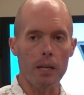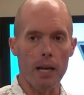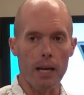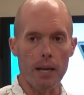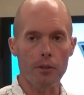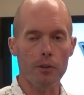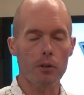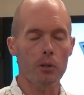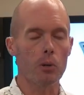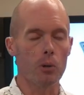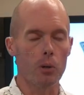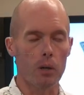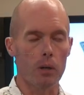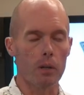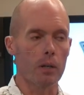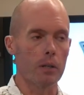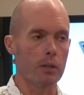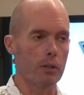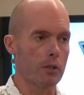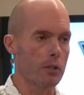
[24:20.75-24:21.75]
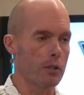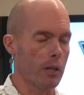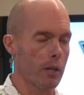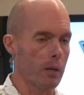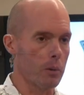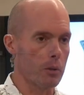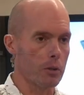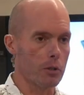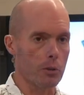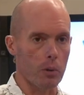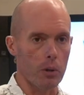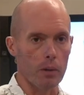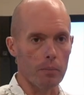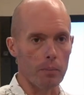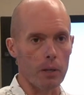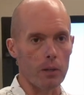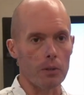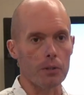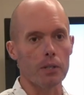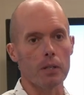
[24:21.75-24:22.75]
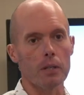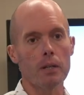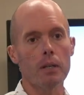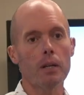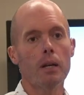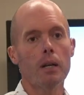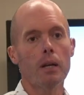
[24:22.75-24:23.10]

8th Corps under General Troy Middleton.